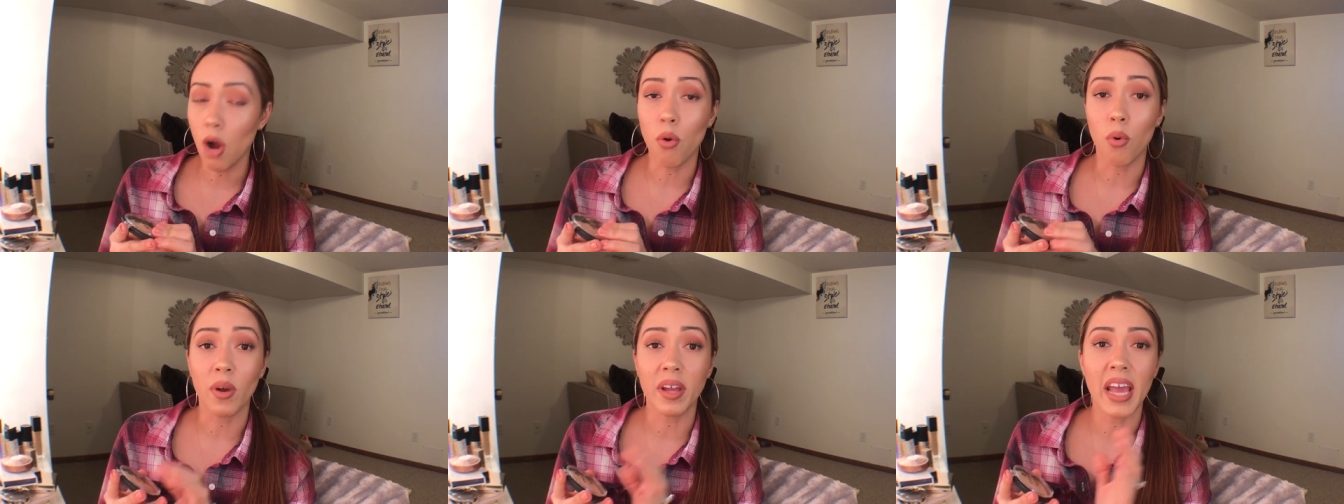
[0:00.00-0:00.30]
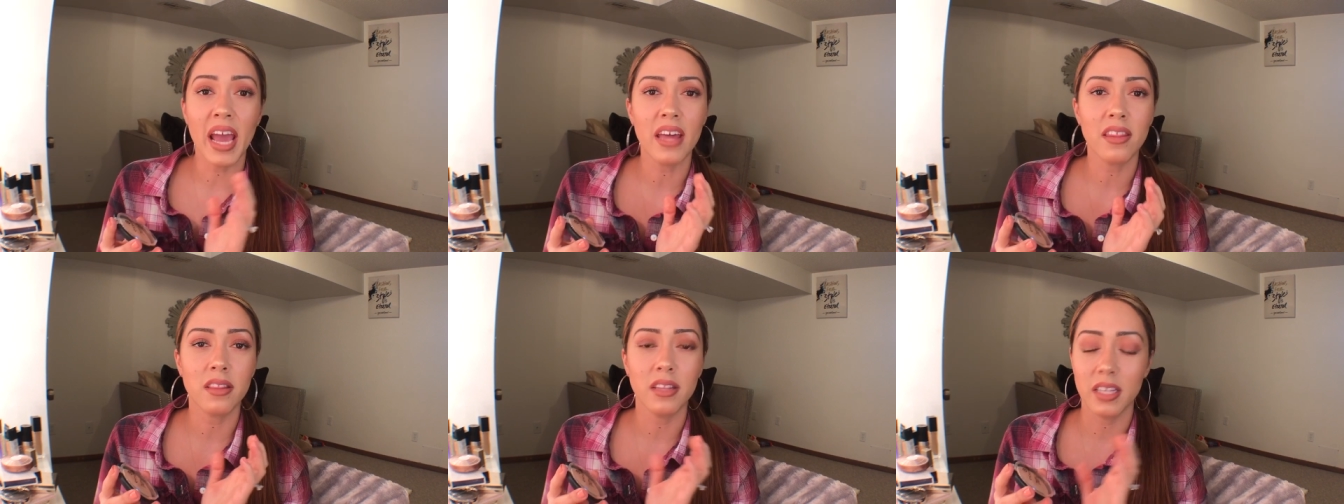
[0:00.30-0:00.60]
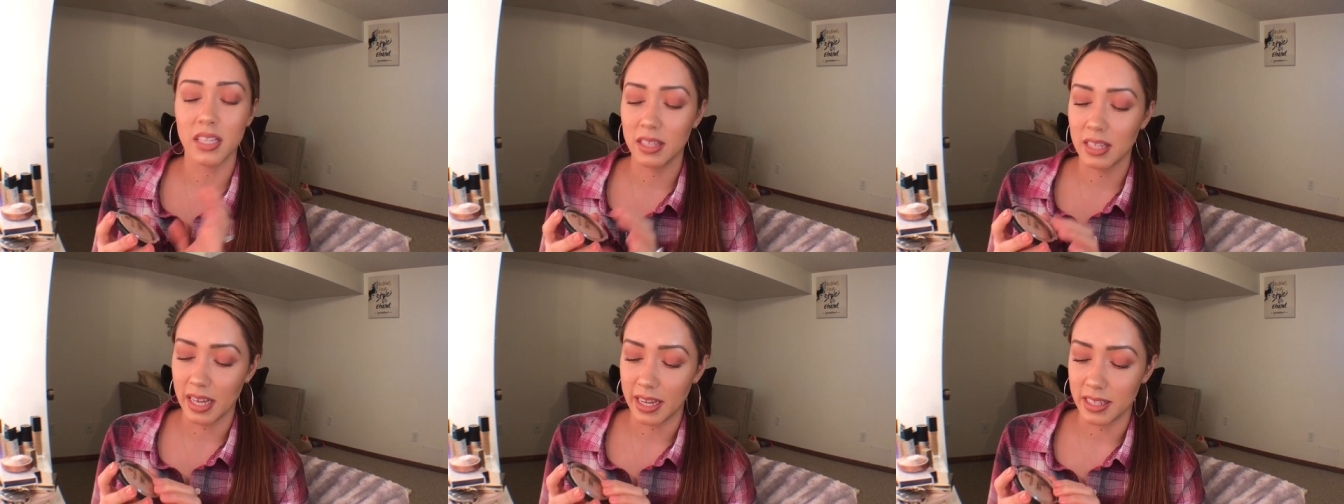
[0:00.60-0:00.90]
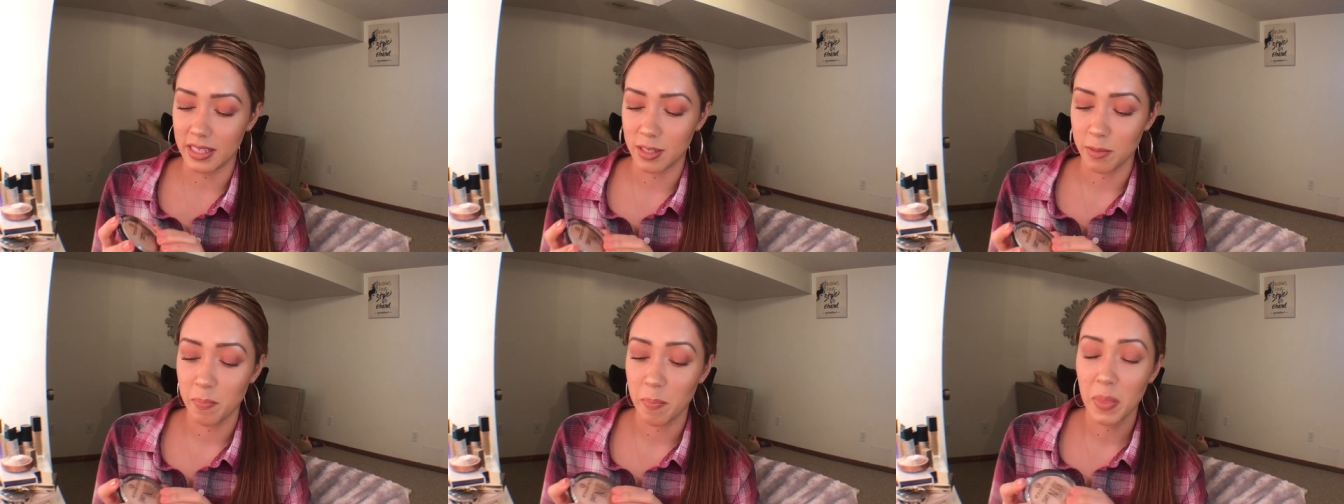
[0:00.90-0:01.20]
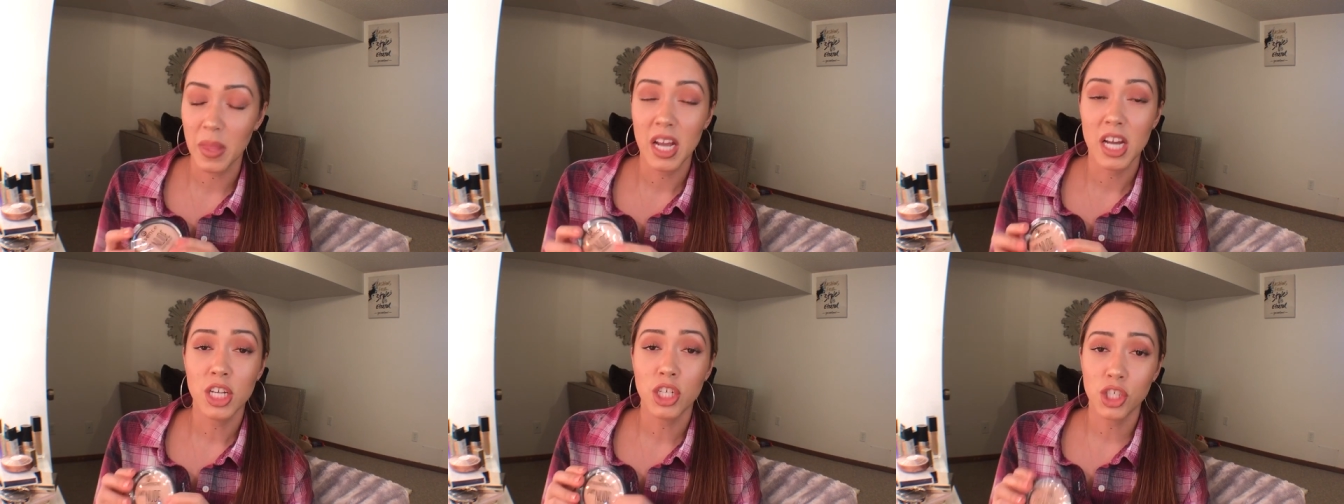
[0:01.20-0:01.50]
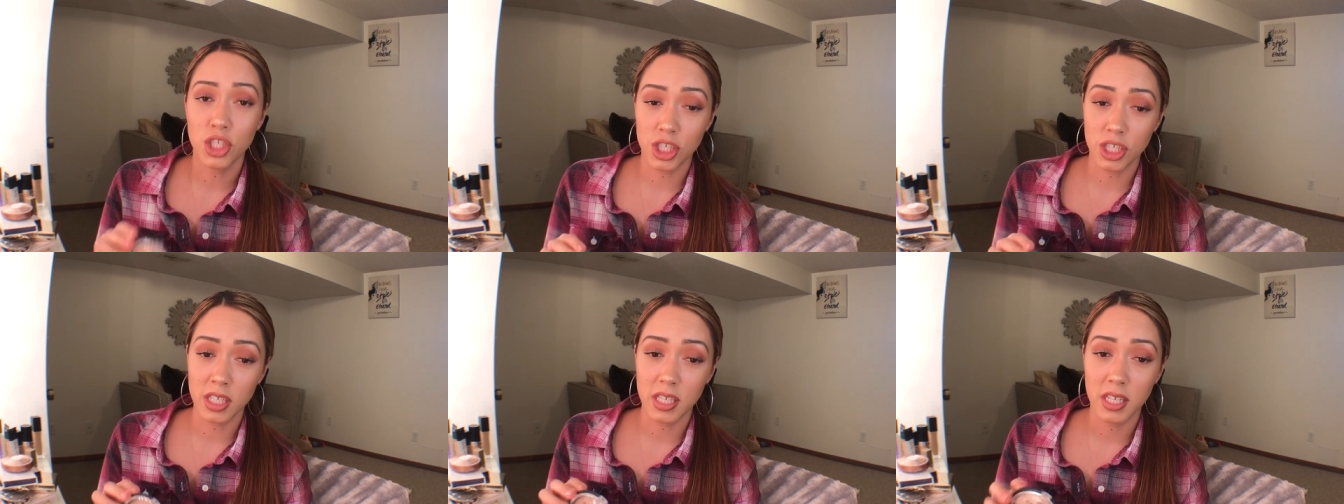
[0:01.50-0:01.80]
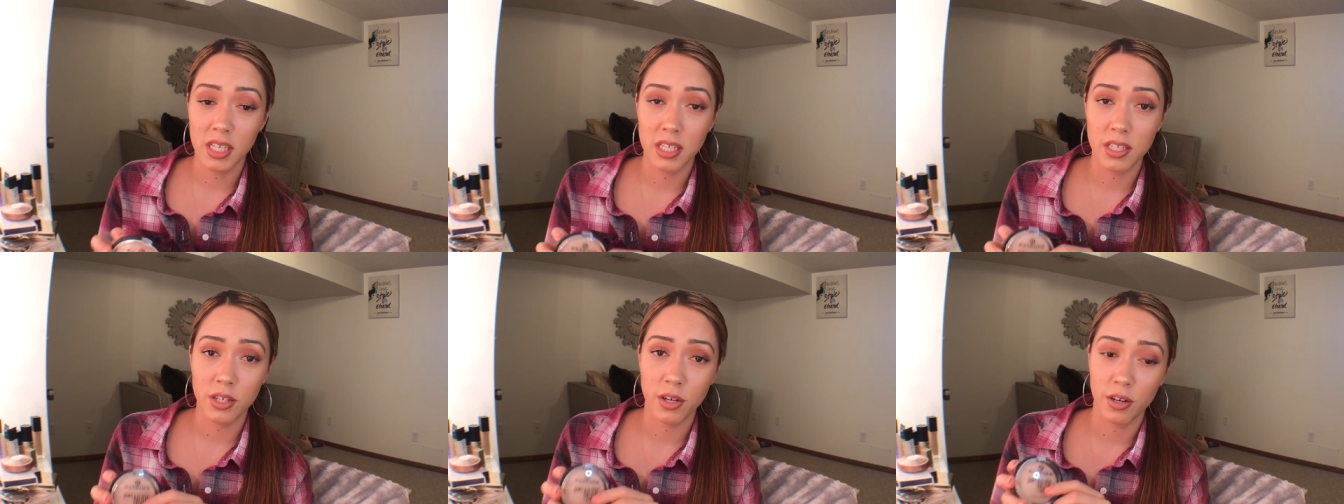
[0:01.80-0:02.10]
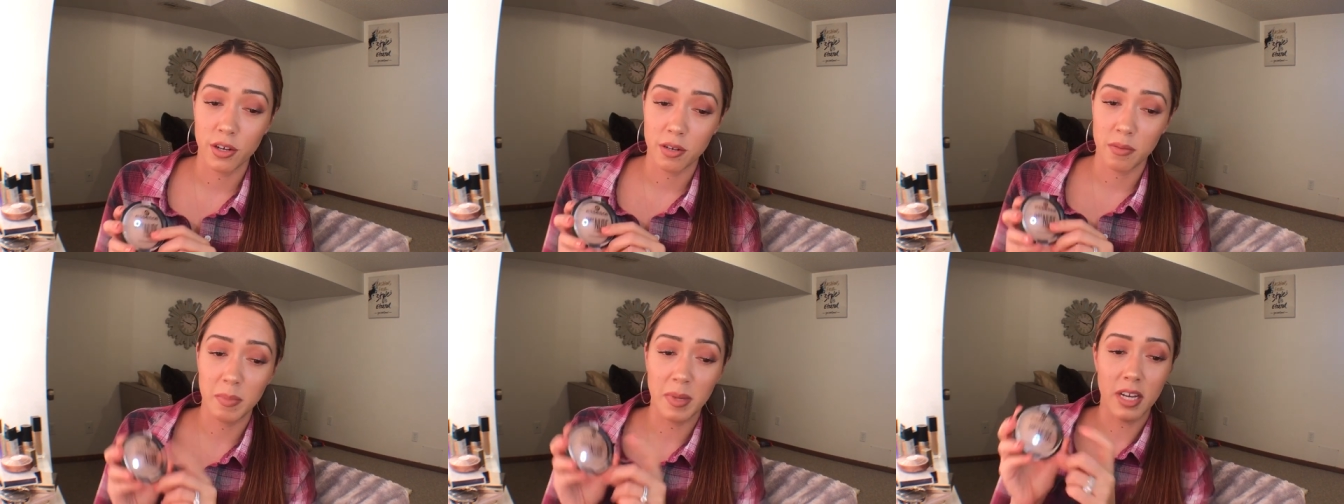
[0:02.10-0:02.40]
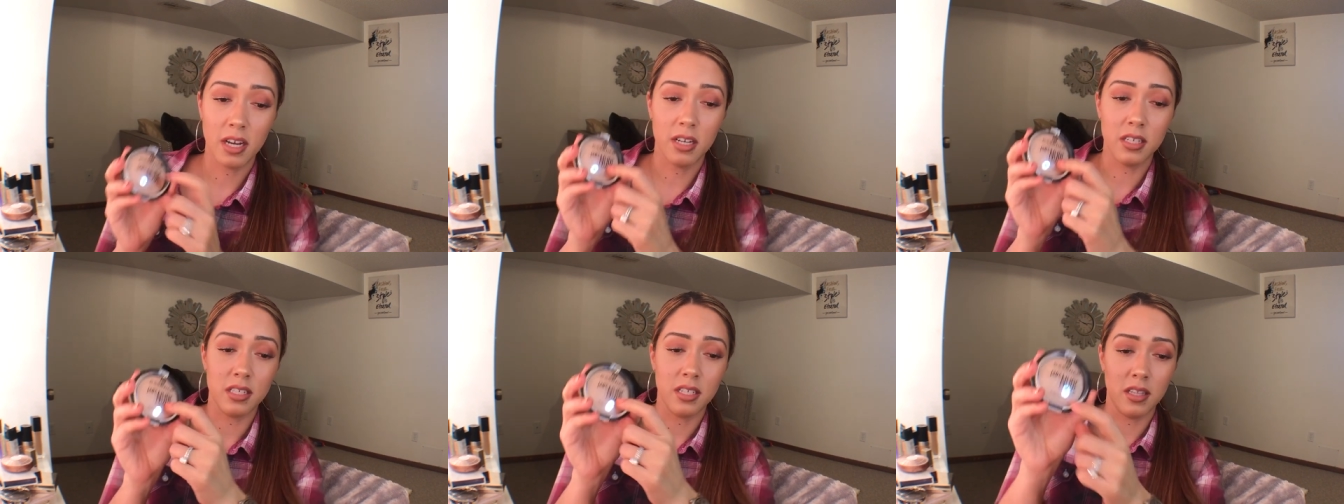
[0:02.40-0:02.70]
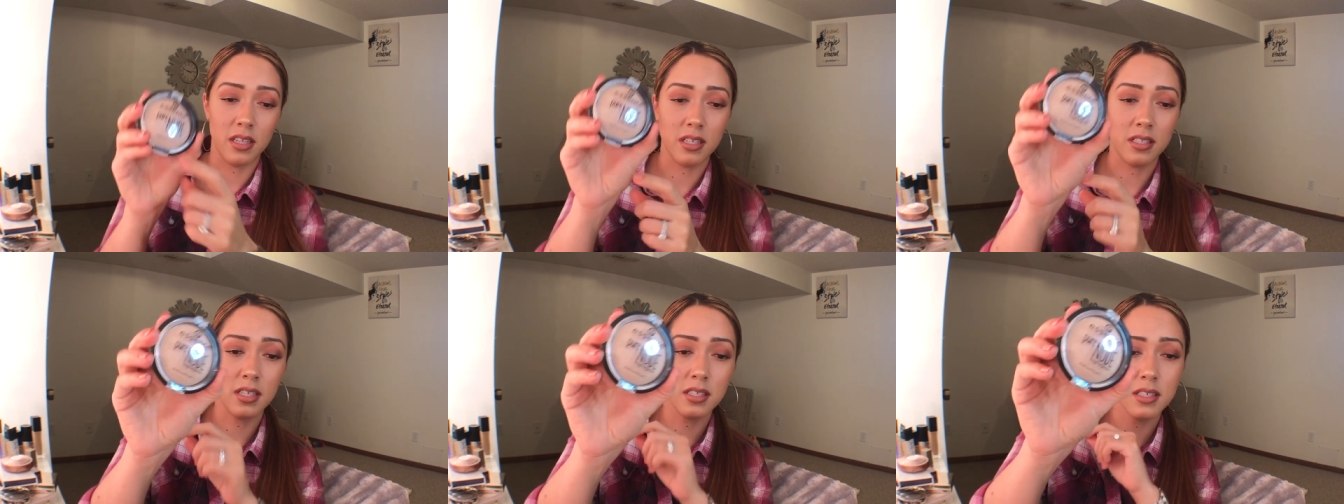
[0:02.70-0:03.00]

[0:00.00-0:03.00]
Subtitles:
Oh, Kathleen Light. She turned me on to this.